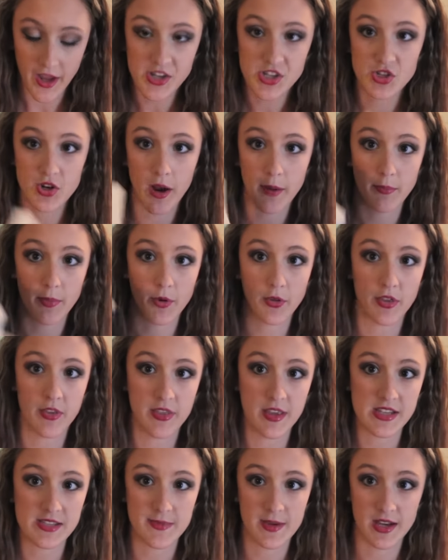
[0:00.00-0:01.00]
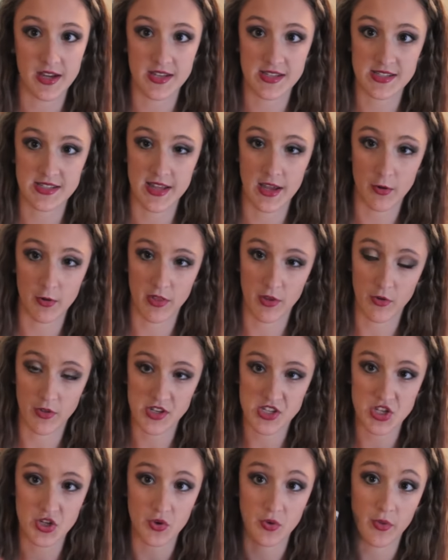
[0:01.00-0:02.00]
I just grabbed both of these because they were the
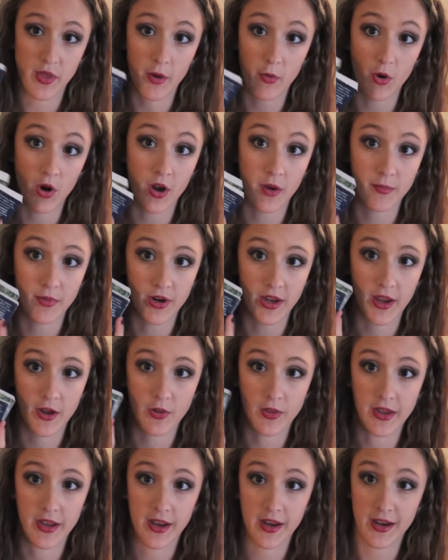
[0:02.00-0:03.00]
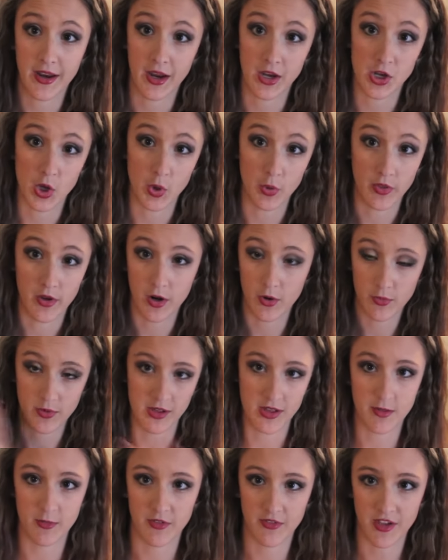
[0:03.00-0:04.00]
only two that were on Book Outlet, and I know that I'll
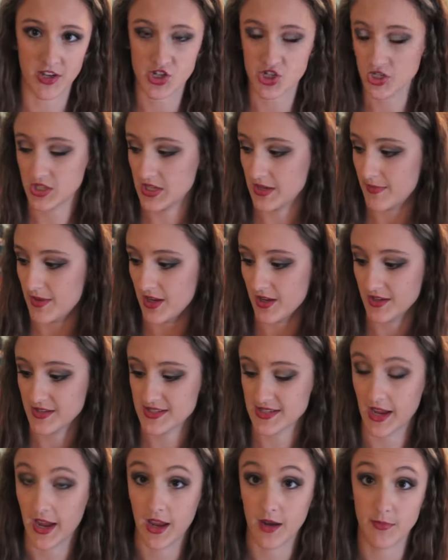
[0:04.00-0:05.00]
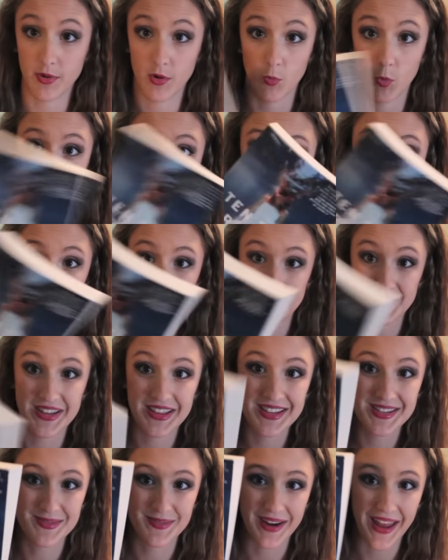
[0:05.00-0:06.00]
read them eventually because I had been wanting to read
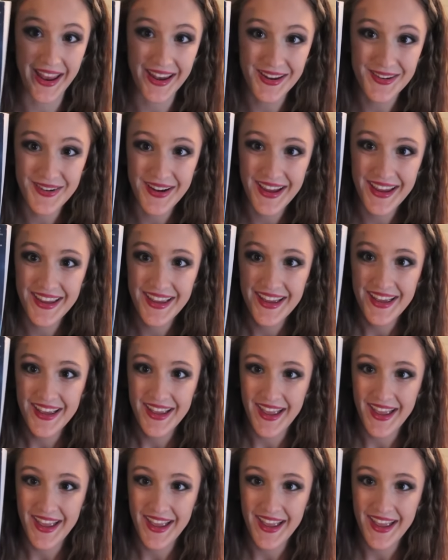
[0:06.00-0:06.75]
this one anyway,